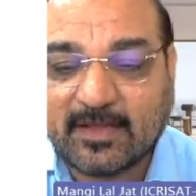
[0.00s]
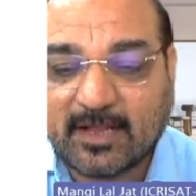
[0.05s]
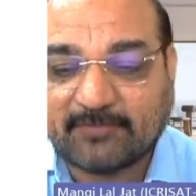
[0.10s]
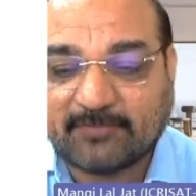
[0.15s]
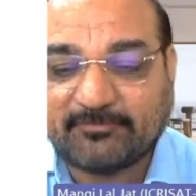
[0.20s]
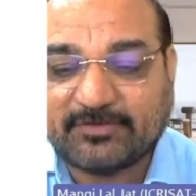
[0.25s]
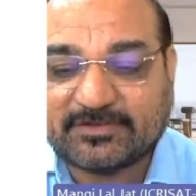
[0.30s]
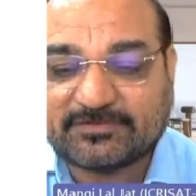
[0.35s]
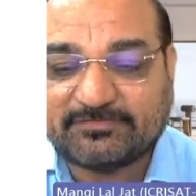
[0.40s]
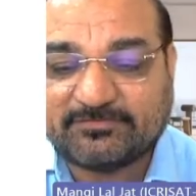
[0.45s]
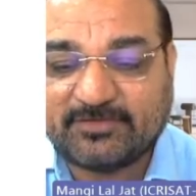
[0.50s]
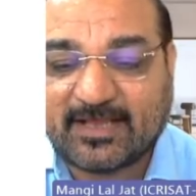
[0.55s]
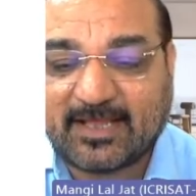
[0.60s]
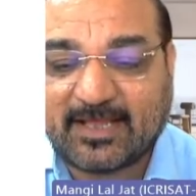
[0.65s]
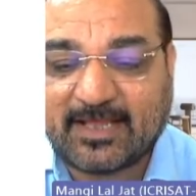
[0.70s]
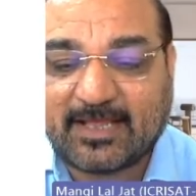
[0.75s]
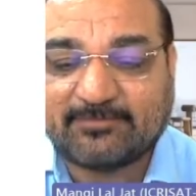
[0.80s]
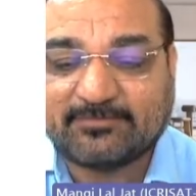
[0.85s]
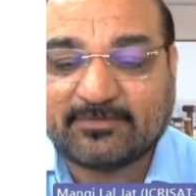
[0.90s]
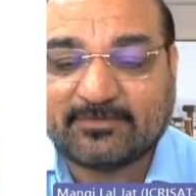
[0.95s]
and which will
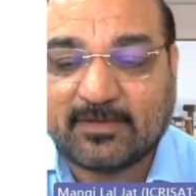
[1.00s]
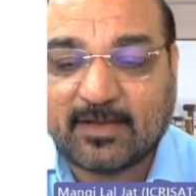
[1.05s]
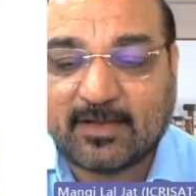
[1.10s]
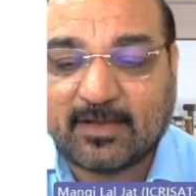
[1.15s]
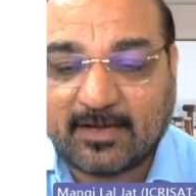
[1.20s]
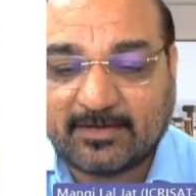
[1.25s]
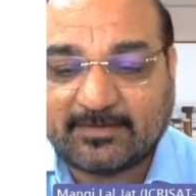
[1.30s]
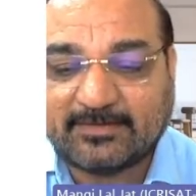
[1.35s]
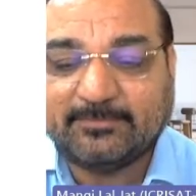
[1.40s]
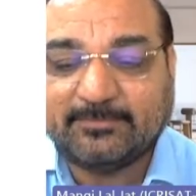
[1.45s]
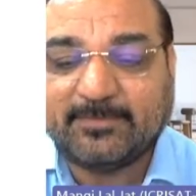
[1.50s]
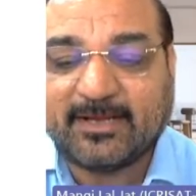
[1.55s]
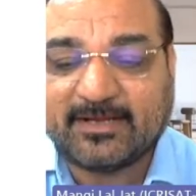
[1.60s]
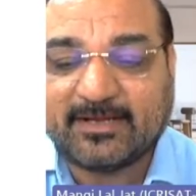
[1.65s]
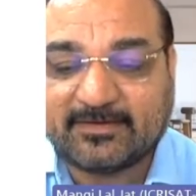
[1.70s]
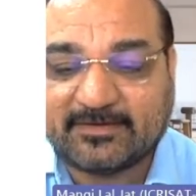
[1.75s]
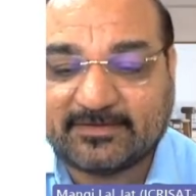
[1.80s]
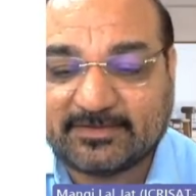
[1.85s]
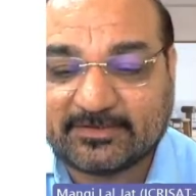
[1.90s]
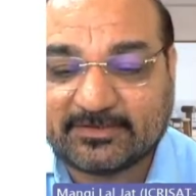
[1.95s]
have
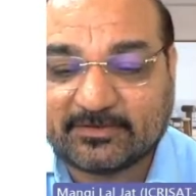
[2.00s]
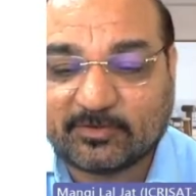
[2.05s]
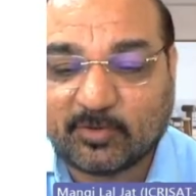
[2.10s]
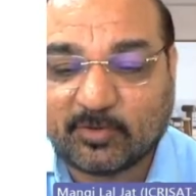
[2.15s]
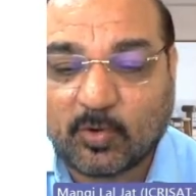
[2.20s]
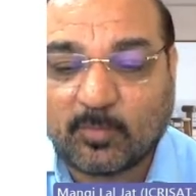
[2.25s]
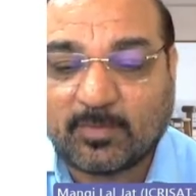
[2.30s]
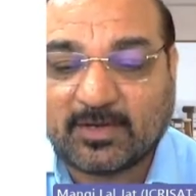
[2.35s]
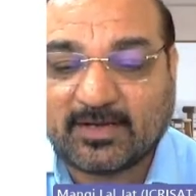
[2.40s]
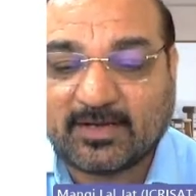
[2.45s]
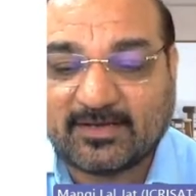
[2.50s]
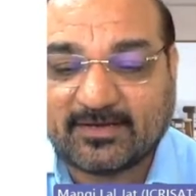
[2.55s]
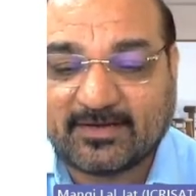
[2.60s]
ultimately the global